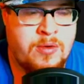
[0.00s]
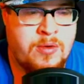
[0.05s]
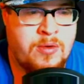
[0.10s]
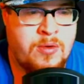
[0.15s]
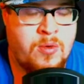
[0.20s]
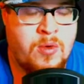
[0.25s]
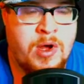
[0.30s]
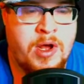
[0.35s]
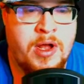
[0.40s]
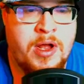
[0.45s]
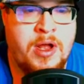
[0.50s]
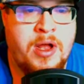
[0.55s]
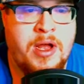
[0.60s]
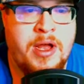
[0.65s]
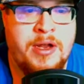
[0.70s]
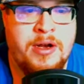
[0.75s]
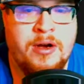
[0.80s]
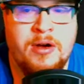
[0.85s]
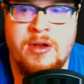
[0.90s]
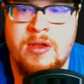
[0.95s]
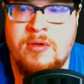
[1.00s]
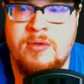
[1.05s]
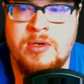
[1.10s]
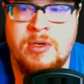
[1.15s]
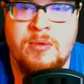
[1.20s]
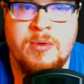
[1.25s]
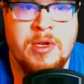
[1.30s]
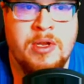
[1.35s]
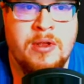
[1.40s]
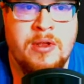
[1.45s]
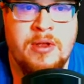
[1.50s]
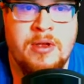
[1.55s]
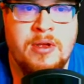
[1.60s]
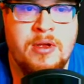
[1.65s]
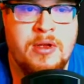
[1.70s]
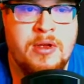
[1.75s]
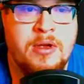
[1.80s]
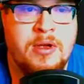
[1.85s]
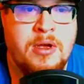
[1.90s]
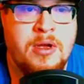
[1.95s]
What are you doing?
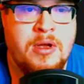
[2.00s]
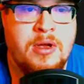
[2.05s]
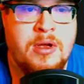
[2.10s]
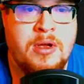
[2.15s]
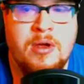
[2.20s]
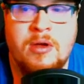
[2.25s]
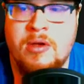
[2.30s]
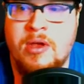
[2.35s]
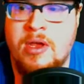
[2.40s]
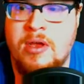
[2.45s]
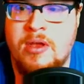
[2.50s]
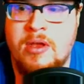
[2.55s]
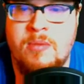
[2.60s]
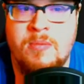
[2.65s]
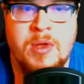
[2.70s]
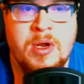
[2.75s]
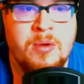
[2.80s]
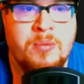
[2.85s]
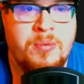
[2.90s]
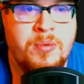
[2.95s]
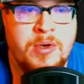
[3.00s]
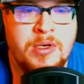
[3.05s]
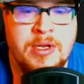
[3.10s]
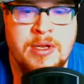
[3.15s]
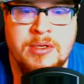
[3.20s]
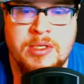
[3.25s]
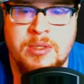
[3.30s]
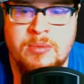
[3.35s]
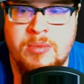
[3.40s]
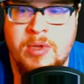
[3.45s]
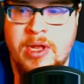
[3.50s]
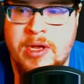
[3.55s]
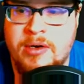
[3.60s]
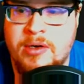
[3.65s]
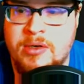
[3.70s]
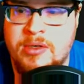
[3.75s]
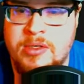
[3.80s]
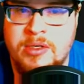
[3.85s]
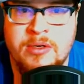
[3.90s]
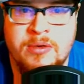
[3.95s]
Uh, okay, you better put down some
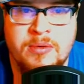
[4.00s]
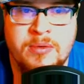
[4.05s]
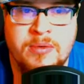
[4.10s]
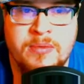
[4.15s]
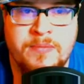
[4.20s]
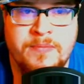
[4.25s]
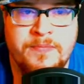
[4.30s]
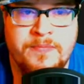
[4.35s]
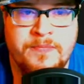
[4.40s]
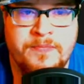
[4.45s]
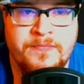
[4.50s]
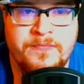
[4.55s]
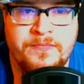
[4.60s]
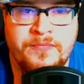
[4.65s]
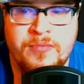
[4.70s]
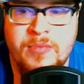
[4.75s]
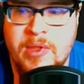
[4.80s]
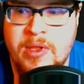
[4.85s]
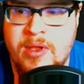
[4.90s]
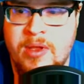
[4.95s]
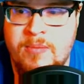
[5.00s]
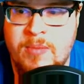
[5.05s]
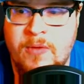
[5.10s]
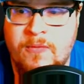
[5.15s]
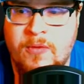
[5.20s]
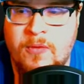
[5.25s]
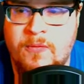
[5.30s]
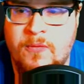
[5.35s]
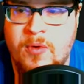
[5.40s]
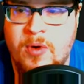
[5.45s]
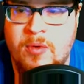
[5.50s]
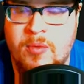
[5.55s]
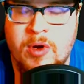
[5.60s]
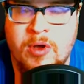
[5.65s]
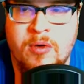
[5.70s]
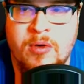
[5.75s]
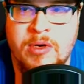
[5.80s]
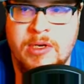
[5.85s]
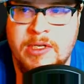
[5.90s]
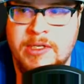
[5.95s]
blockers, though. Hitting me for four. We're
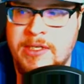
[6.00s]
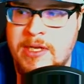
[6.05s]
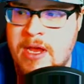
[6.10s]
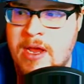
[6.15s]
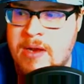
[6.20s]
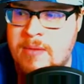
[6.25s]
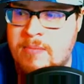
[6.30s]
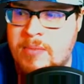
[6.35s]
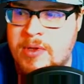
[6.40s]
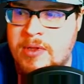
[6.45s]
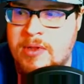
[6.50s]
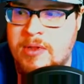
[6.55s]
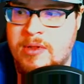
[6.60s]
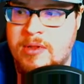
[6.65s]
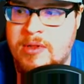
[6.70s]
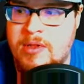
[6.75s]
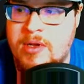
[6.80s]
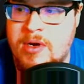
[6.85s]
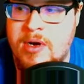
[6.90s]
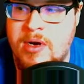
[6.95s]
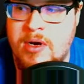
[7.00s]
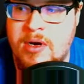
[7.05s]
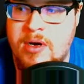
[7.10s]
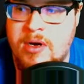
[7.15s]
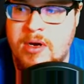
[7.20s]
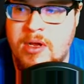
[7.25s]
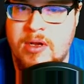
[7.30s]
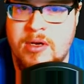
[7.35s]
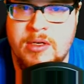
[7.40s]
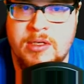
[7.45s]
going to ten, but they're going to